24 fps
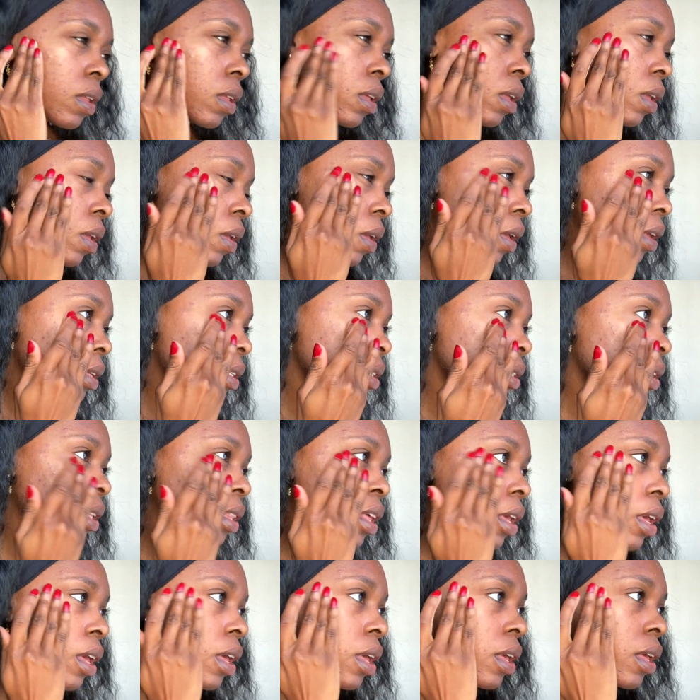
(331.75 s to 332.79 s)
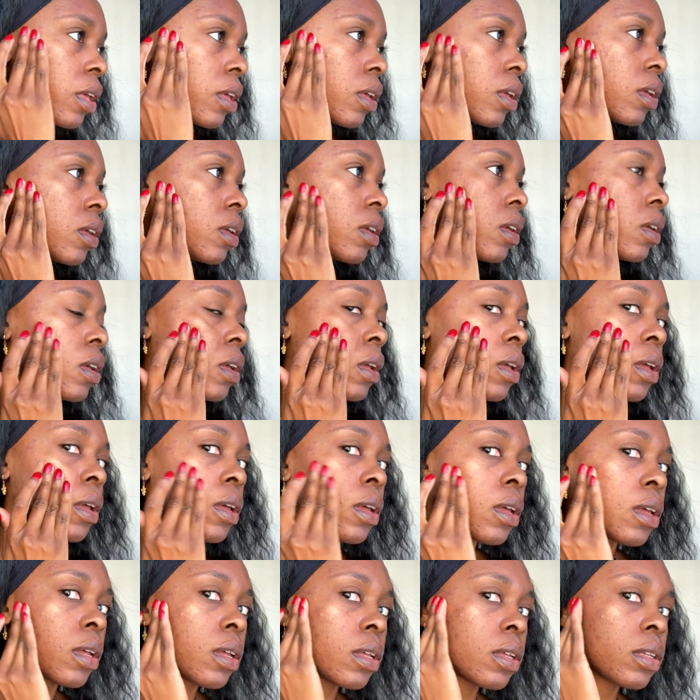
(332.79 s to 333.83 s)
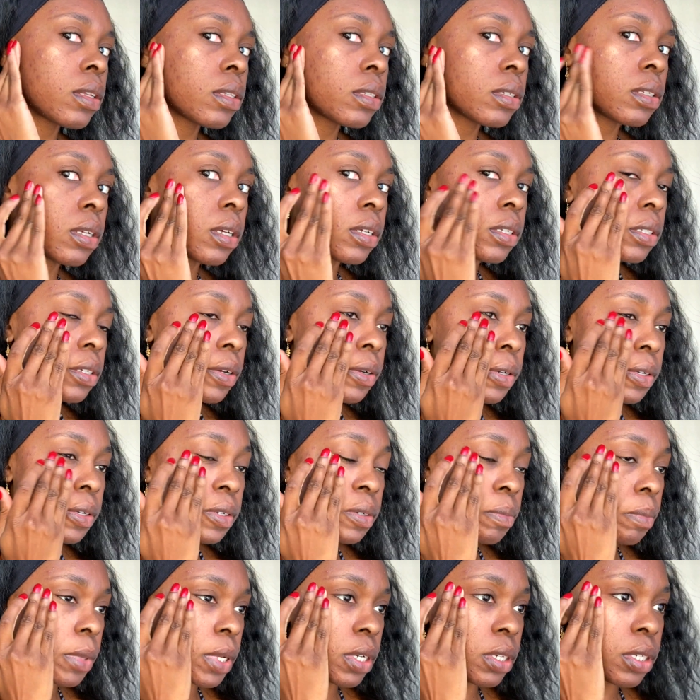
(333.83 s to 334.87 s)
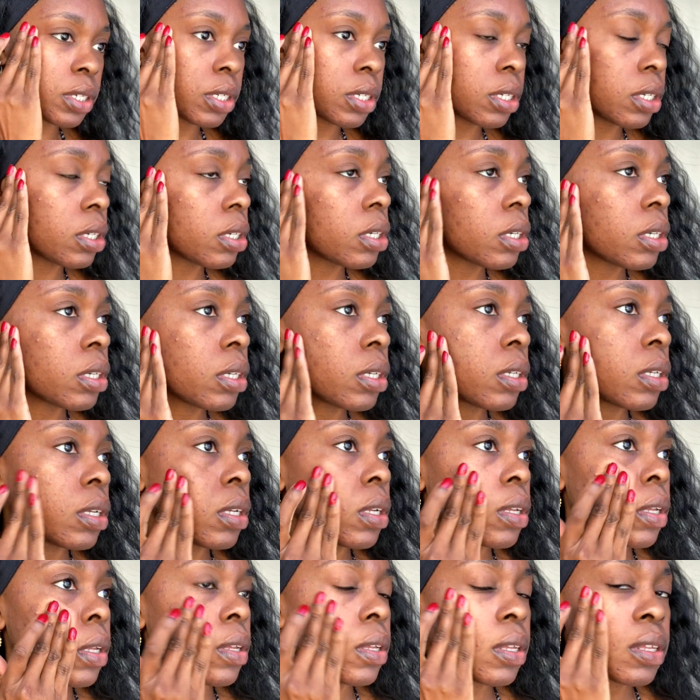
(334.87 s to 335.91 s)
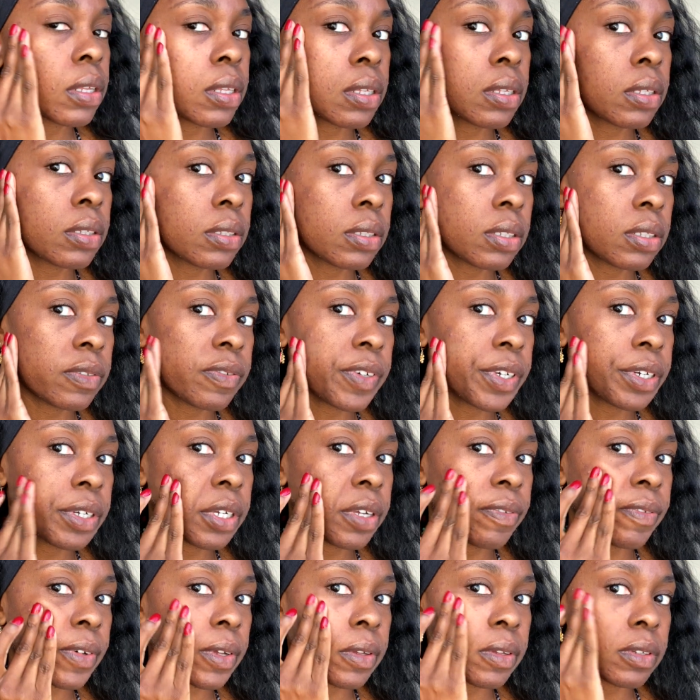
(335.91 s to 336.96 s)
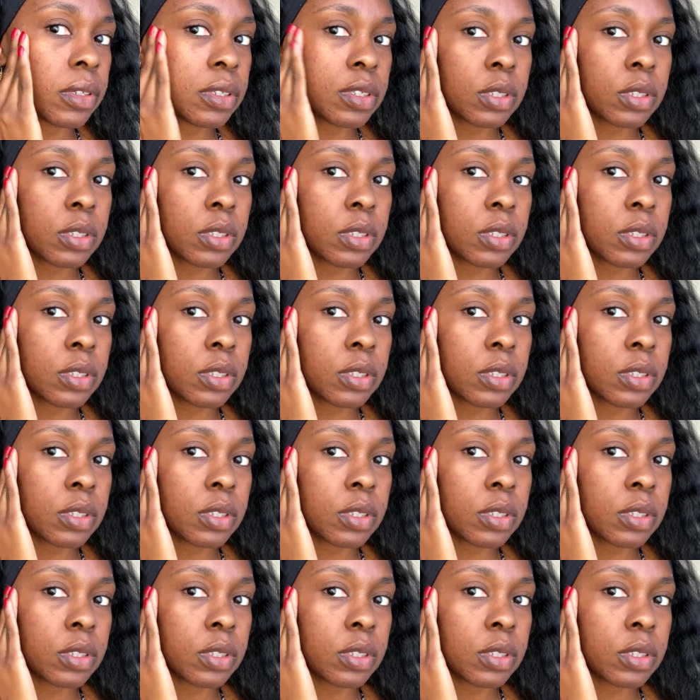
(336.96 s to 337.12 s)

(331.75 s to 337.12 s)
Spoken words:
You guys see that? Did I turn too much? This is very difficult.